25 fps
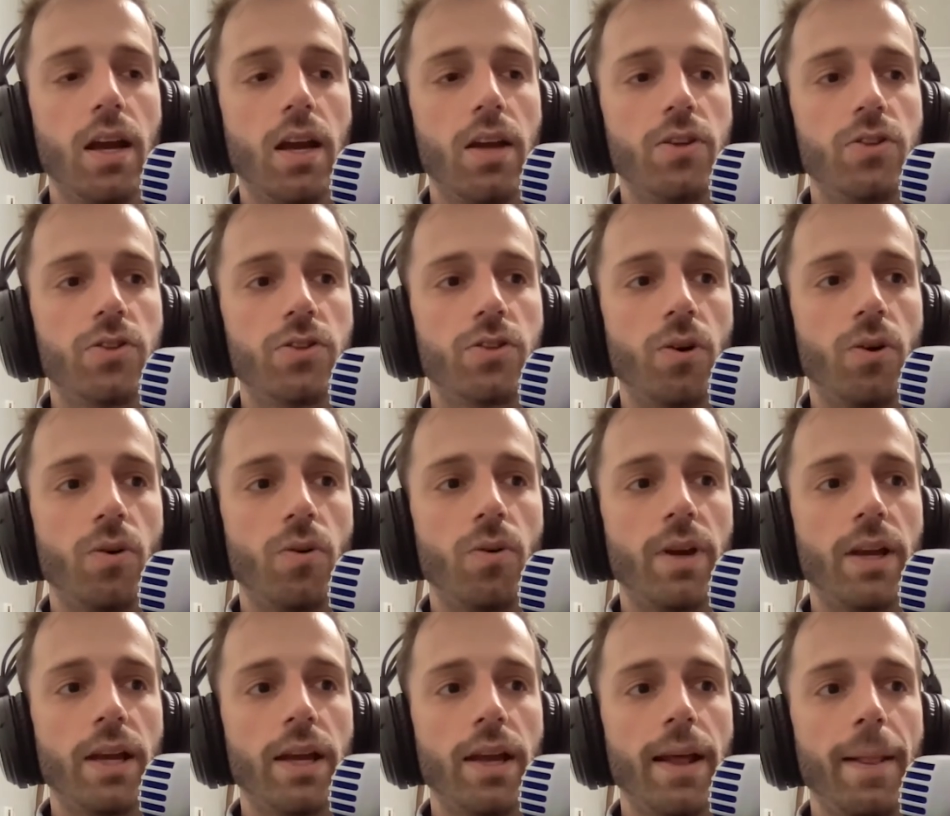
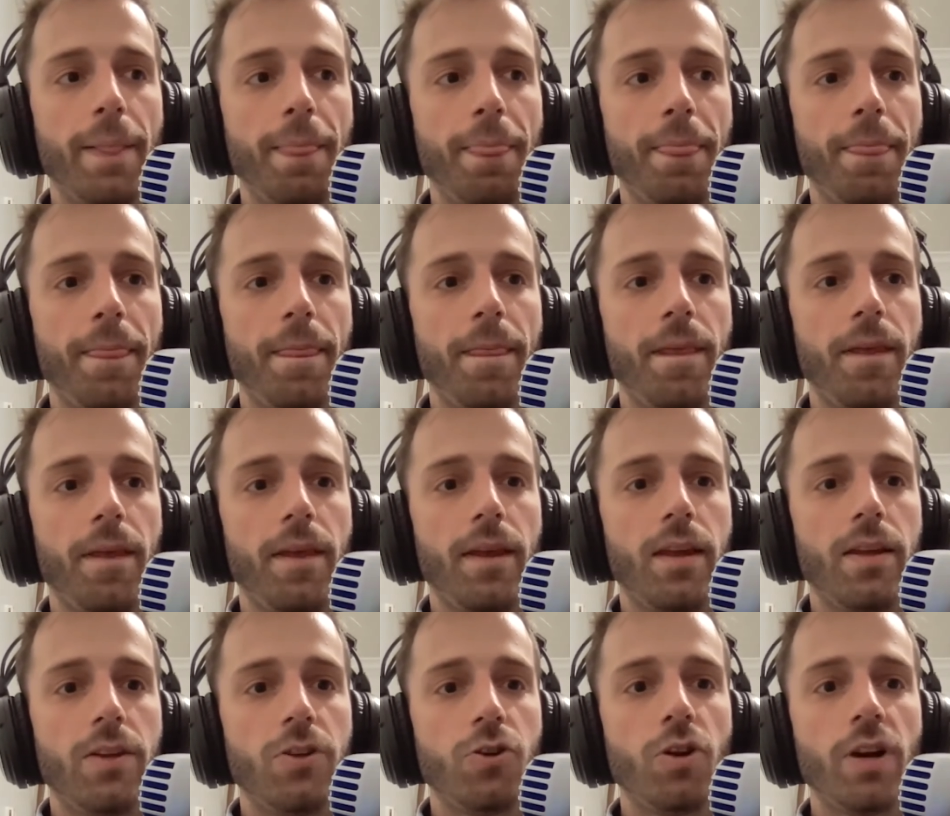So
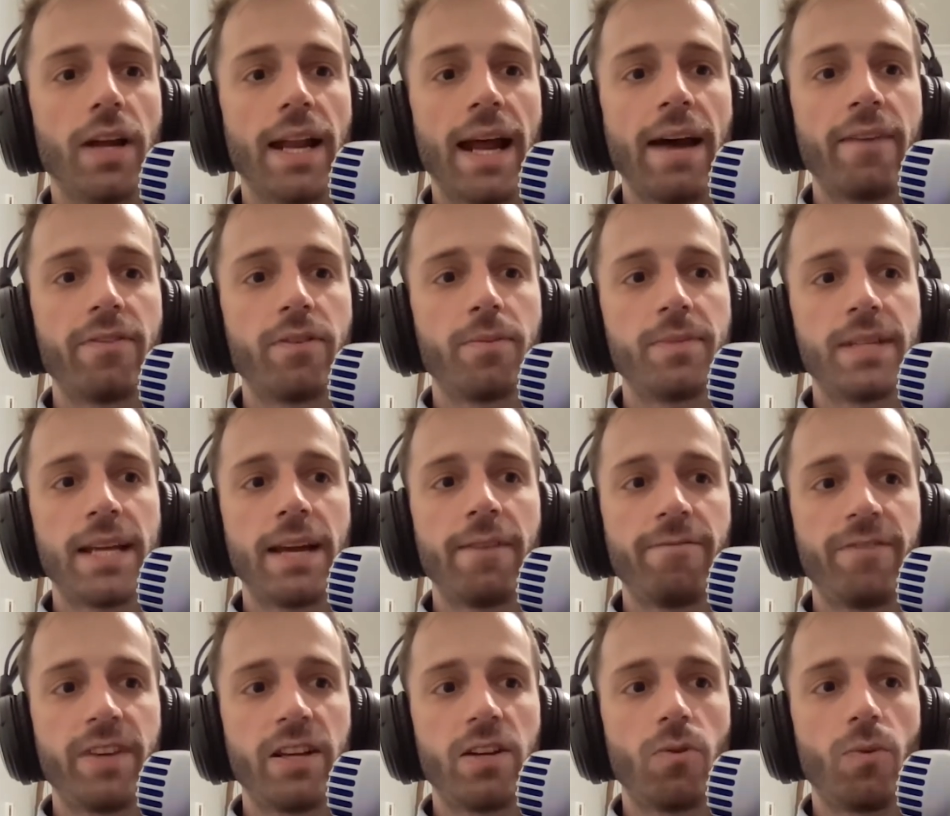you could have them
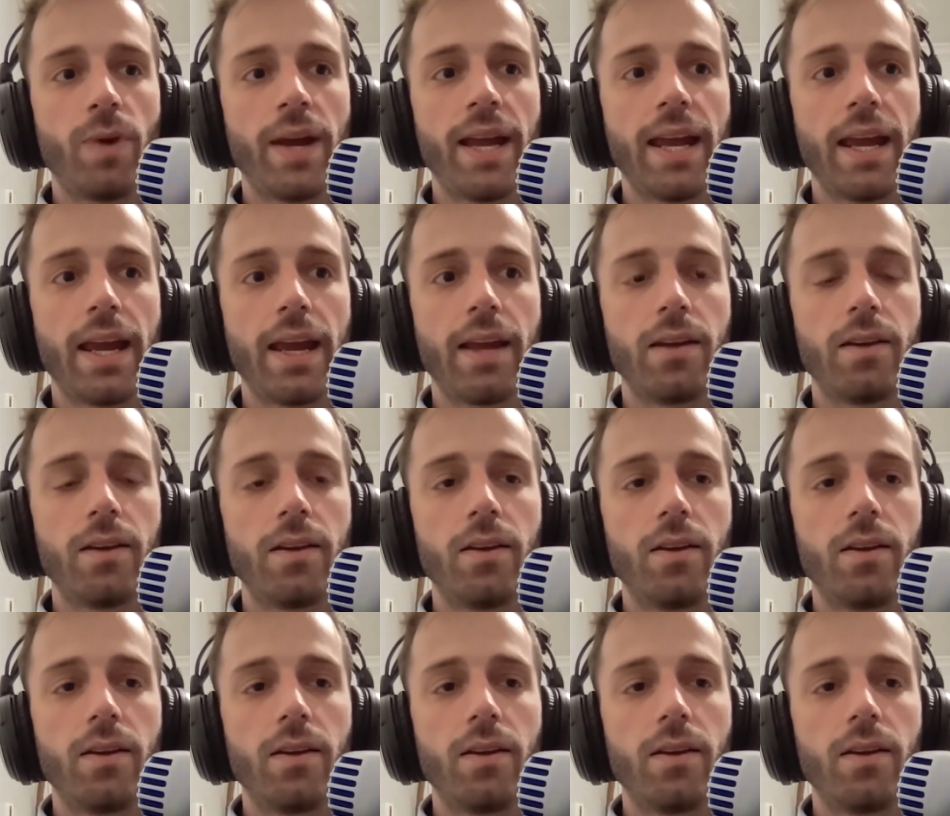10 feet away,